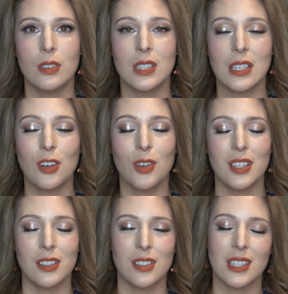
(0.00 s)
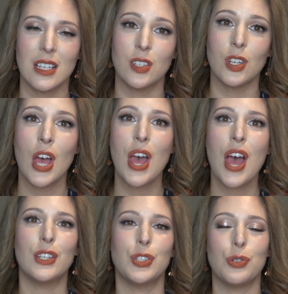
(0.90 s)
glitters and
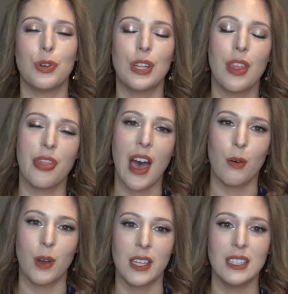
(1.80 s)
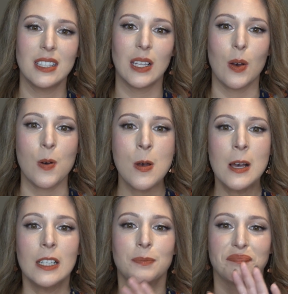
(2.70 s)
do it that way. So
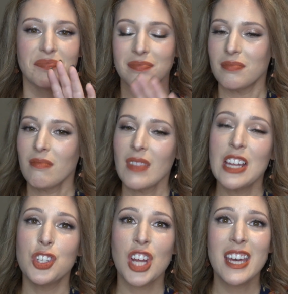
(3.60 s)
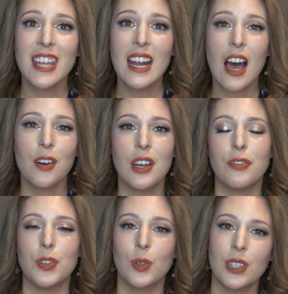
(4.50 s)
check that out if
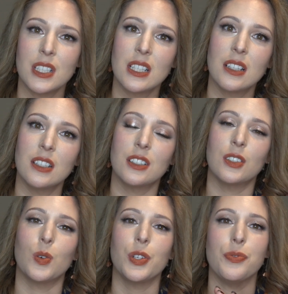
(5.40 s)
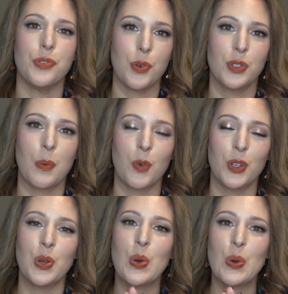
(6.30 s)
you're into glitter, or you know
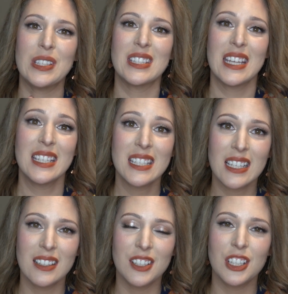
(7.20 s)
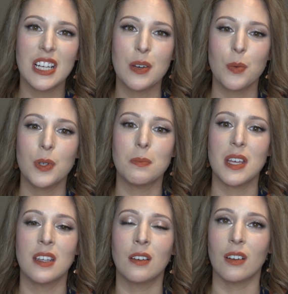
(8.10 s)
someone who is into glitter. It would
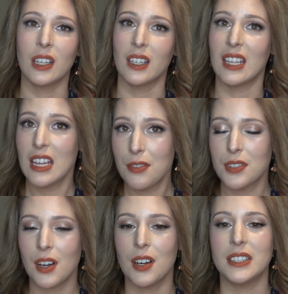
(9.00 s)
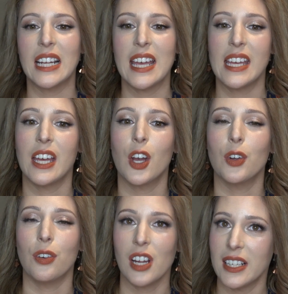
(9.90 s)
make a great gift on a
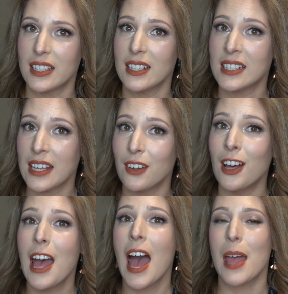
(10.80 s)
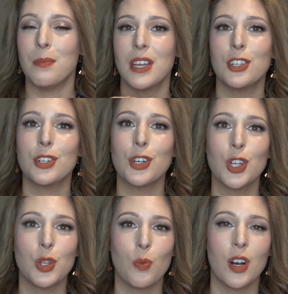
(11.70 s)
great sale. And make sure
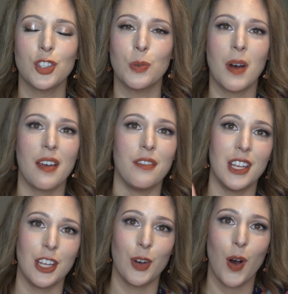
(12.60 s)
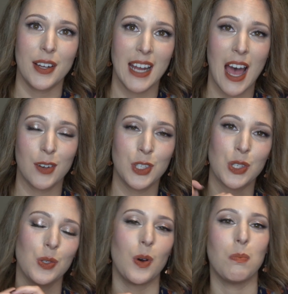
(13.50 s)
you watch my video on how
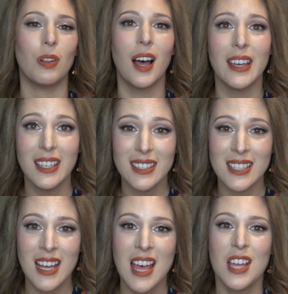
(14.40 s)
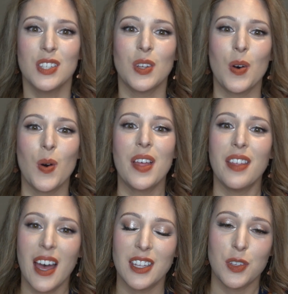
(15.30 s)
to apply it, so
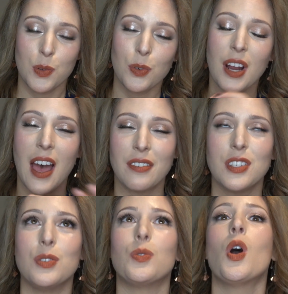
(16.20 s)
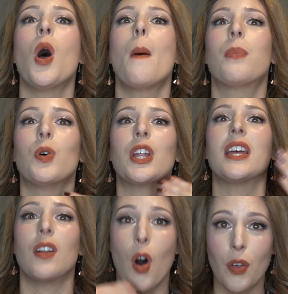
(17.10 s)
that you don't have to put
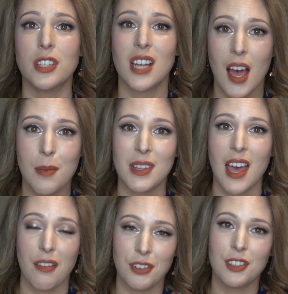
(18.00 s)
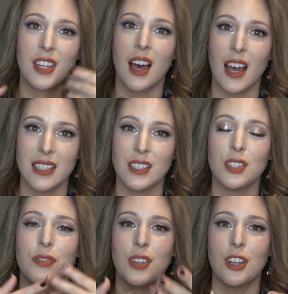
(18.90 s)
in all the time and effort that I did
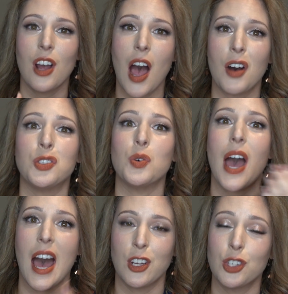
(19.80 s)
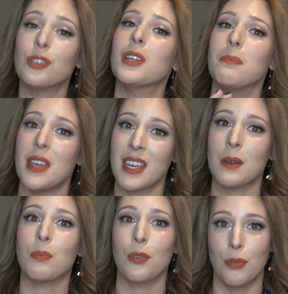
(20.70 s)
to figure out how to actually make
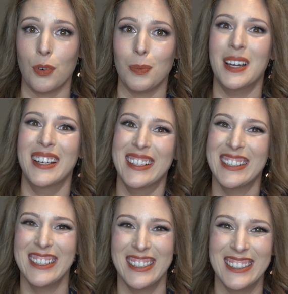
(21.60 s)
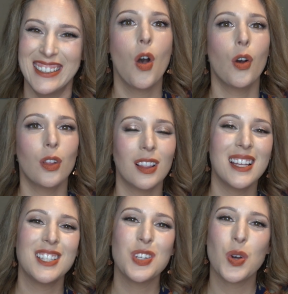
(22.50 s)
it perform.
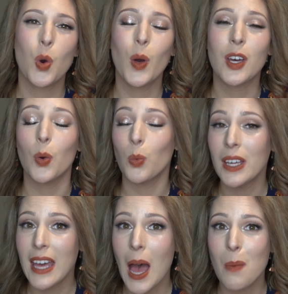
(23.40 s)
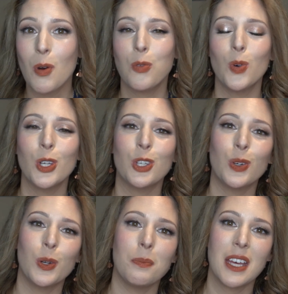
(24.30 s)
Let's do a quick recap. For
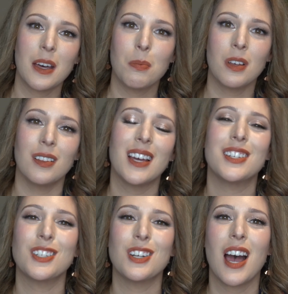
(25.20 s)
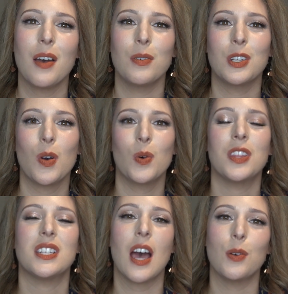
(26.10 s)
your makeup collector, I would go with
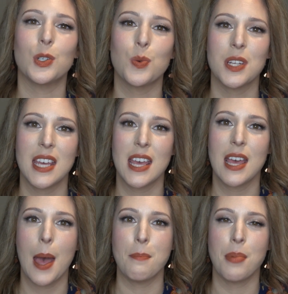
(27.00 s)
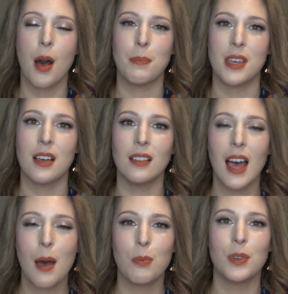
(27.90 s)
the Tower 28 and Poppi
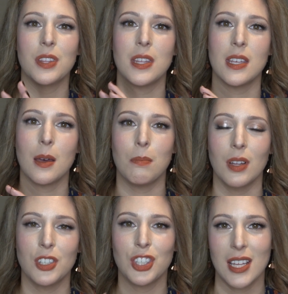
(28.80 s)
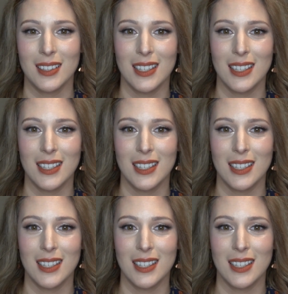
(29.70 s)
collab with the blush and